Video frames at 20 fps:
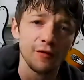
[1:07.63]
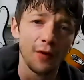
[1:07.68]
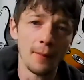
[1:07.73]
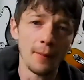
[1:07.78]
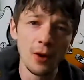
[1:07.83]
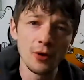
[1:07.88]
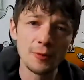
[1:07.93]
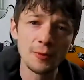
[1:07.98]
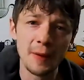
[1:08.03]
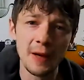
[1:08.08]
For
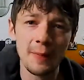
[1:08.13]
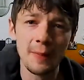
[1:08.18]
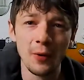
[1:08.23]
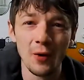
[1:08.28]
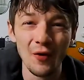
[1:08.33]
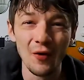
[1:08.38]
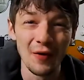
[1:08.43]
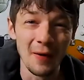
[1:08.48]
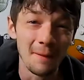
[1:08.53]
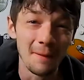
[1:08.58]
most
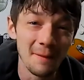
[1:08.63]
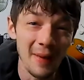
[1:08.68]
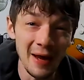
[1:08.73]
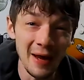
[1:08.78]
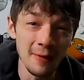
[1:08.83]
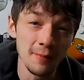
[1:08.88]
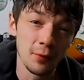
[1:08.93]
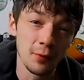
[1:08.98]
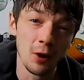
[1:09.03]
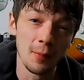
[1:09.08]
people, the
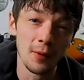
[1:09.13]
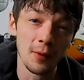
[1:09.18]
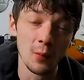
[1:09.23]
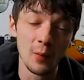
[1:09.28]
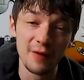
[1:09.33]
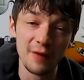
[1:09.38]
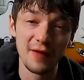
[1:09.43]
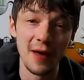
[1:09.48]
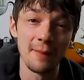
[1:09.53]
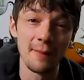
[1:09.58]
main problem
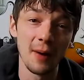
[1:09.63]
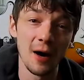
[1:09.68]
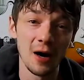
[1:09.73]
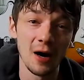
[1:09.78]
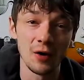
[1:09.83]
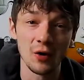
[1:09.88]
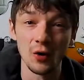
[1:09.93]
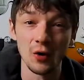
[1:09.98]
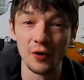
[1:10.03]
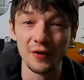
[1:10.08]
with their bar
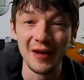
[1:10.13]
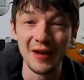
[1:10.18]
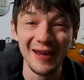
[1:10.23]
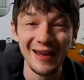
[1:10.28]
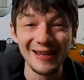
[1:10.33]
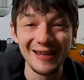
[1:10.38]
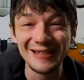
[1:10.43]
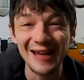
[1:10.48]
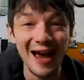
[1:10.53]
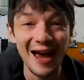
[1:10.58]
chord
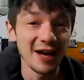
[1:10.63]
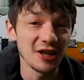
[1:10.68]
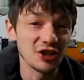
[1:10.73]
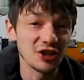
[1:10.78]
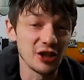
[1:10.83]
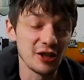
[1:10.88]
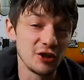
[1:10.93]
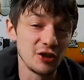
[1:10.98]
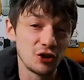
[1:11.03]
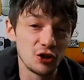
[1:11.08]
is
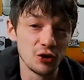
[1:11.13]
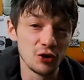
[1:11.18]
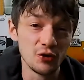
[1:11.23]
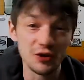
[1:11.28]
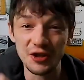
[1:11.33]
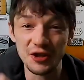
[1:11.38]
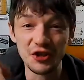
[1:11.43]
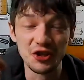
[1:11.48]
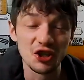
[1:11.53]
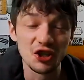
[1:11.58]
actually due
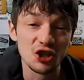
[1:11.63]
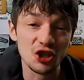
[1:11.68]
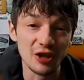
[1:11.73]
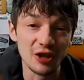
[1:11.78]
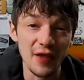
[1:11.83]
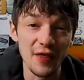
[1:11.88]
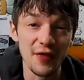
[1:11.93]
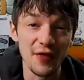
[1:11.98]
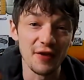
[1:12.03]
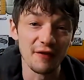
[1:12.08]
to the
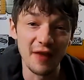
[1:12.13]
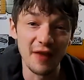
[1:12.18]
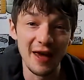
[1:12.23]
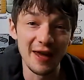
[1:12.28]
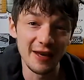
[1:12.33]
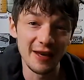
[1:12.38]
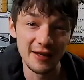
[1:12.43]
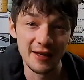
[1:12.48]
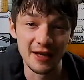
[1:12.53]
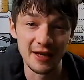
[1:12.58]
strength of their
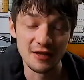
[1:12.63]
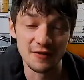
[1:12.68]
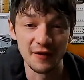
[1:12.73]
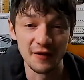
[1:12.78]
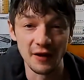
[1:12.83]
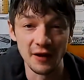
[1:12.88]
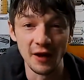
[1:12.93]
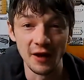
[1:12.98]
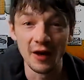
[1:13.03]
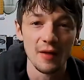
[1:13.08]
index
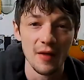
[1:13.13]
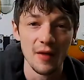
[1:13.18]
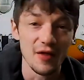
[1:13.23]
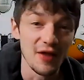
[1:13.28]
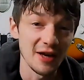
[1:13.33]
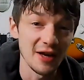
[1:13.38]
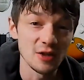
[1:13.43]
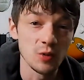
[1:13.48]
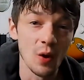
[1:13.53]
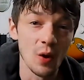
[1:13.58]
finger.
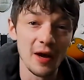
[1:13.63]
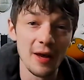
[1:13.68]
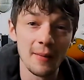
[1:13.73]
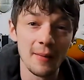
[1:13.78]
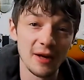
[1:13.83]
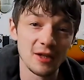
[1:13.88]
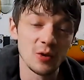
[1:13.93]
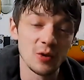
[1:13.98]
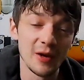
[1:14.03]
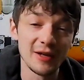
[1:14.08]
That's why in
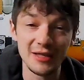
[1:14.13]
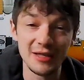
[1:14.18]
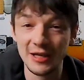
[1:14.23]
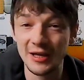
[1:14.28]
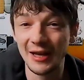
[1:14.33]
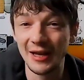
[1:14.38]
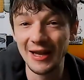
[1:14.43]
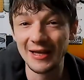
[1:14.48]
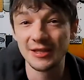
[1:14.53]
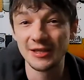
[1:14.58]
my
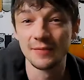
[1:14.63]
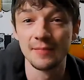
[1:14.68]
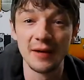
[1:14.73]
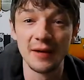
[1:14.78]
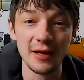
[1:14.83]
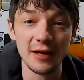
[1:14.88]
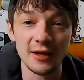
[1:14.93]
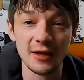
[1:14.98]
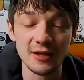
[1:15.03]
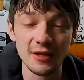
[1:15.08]
20 lesson
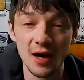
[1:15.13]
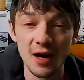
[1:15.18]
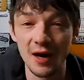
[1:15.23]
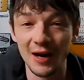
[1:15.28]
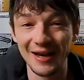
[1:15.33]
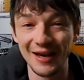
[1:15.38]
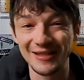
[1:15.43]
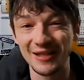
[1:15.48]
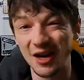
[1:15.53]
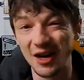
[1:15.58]
beginner guitar
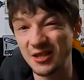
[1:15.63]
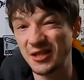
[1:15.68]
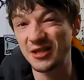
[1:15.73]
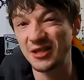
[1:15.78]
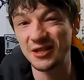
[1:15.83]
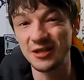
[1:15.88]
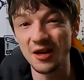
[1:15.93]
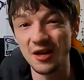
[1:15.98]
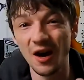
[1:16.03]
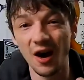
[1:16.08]
class, I
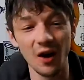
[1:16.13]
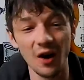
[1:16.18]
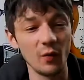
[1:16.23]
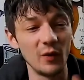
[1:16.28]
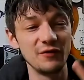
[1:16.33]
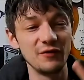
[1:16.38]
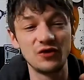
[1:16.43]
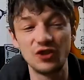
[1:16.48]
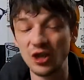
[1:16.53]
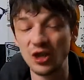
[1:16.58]
start
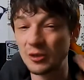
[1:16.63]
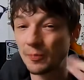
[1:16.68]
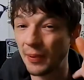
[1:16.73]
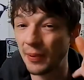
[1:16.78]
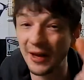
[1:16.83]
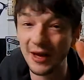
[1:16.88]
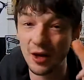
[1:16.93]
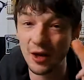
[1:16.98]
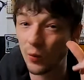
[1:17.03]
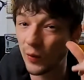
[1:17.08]
with just
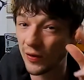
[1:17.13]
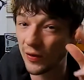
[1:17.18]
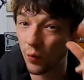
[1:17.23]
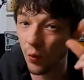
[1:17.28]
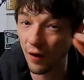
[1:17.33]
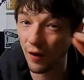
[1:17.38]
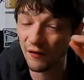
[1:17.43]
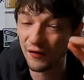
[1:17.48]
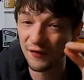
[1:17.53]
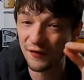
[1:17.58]
playing with
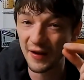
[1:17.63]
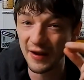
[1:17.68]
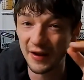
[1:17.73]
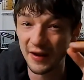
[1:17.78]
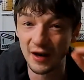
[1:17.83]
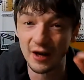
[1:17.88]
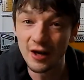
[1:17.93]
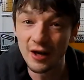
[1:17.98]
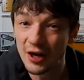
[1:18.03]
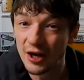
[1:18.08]
one
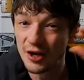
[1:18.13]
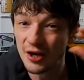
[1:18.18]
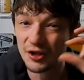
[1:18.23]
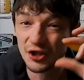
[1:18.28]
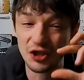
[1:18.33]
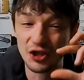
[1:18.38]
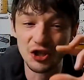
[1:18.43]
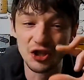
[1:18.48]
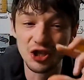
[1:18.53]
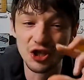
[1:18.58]
finger
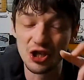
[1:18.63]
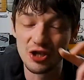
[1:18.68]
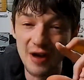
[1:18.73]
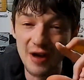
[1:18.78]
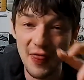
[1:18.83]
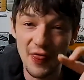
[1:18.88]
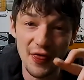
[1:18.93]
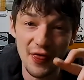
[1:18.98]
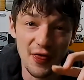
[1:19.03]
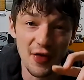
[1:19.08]
to
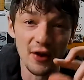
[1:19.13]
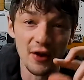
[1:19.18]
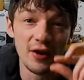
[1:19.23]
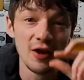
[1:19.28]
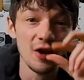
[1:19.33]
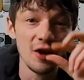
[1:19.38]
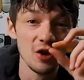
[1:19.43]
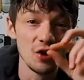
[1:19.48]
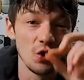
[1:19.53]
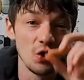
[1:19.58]
strengthen
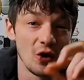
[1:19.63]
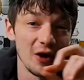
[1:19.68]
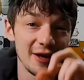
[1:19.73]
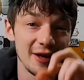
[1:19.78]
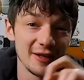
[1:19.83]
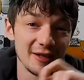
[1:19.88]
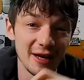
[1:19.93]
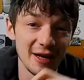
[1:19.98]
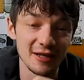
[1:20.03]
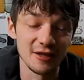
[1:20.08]
your
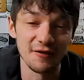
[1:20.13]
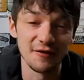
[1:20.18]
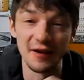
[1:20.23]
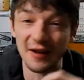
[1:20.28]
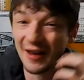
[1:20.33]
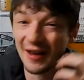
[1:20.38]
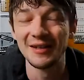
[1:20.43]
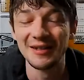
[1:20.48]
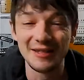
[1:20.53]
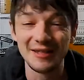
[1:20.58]
index
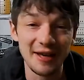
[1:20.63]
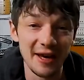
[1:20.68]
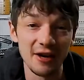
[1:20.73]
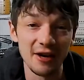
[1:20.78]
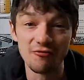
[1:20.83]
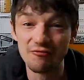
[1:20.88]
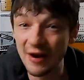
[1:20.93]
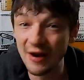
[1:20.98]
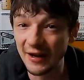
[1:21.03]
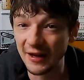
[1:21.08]
finger to get it
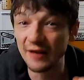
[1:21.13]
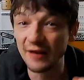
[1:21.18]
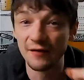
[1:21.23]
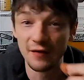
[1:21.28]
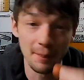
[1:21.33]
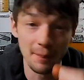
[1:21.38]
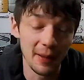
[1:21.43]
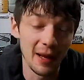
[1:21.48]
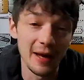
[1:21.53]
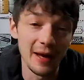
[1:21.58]
ready
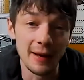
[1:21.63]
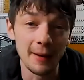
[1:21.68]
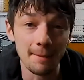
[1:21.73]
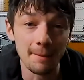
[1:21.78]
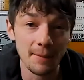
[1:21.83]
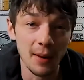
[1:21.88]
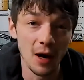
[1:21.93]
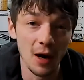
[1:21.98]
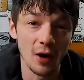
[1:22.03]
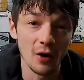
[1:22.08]
for playing
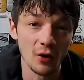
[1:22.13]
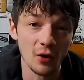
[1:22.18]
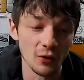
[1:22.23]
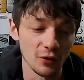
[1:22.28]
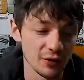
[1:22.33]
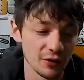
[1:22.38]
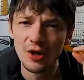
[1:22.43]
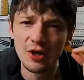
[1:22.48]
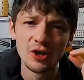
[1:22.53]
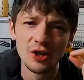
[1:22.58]
bar
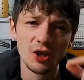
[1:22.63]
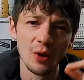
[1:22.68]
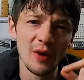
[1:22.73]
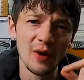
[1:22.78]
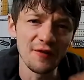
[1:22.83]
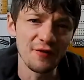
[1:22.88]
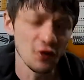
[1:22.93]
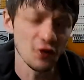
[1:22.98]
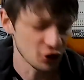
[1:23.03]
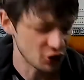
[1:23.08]
chords. So
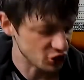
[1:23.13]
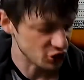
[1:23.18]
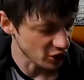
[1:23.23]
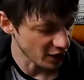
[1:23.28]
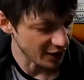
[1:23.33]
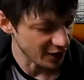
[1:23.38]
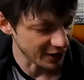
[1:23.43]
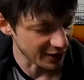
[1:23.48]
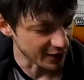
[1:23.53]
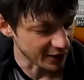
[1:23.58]
if you're
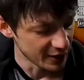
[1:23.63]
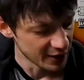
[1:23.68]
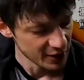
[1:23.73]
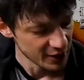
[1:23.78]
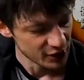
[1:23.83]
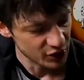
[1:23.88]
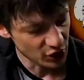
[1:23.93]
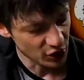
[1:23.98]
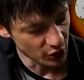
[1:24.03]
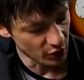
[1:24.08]
struggling
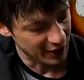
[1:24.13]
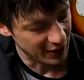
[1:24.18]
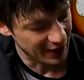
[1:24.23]
to